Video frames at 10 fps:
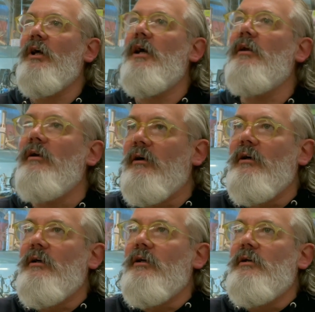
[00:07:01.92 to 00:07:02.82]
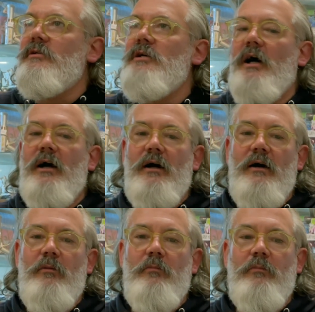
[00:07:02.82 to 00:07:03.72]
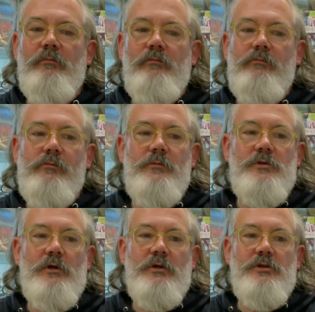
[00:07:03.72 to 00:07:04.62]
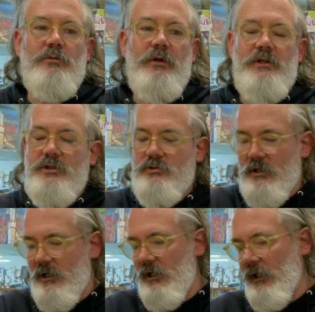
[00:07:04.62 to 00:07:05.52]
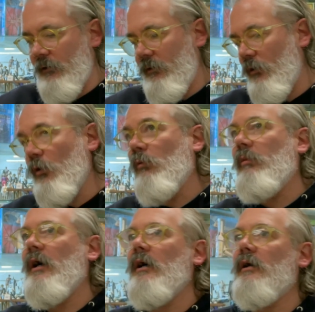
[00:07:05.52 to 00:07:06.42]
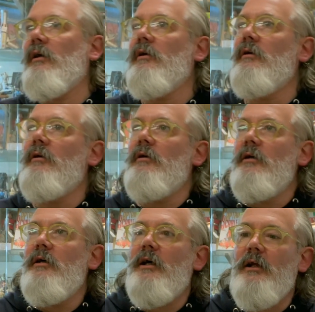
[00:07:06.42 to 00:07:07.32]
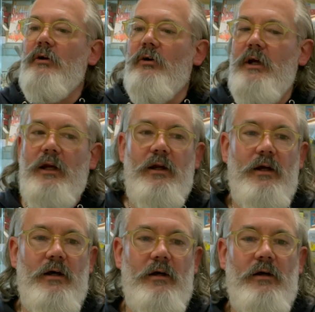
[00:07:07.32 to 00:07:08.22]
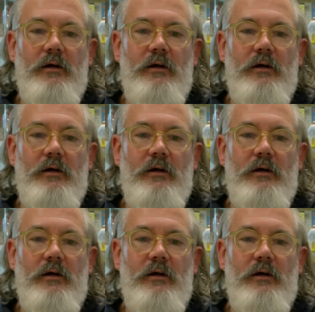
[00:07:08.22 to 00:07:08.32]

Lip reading: in. Yeah. So I just wanted to try and glue it all back and get it looking a